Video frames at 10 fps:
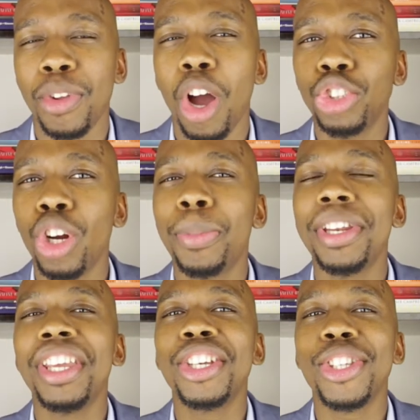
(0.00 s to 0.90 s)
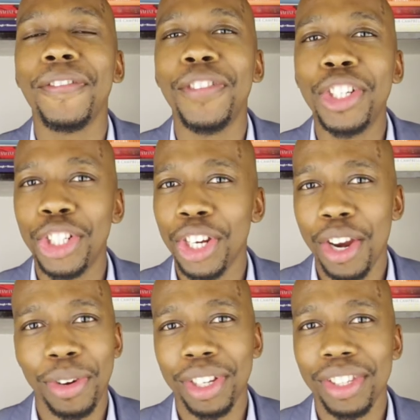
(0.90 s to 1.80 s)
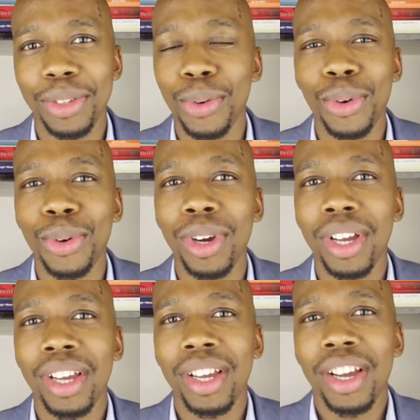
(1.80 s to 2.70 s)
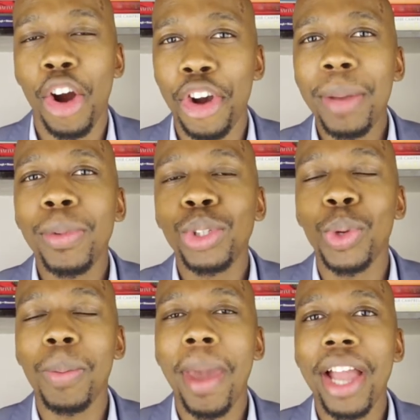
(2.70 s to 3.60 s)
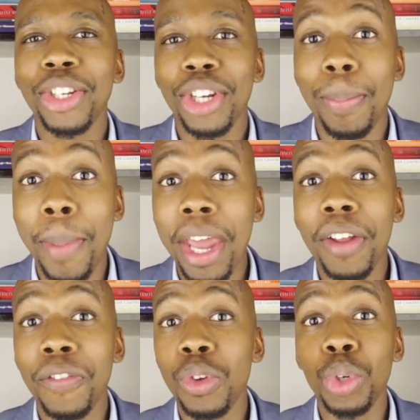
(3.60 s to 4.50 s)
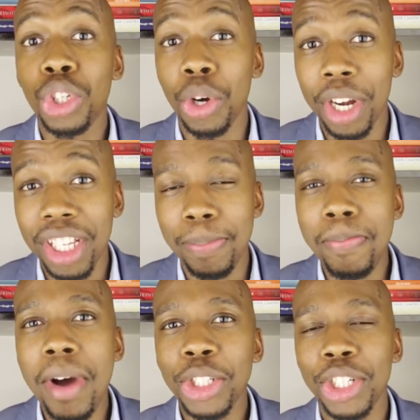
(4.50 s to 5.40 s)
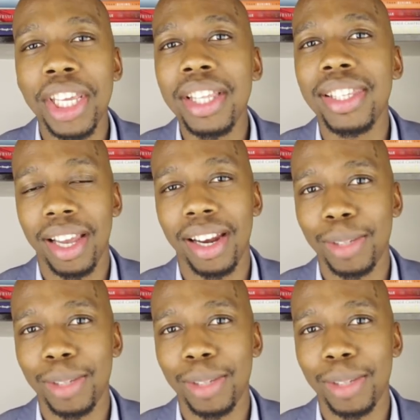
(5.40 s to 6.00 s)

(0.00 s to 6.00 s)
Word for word: Entrepreneurs are visionaries who are able to imagine a better future in as much detail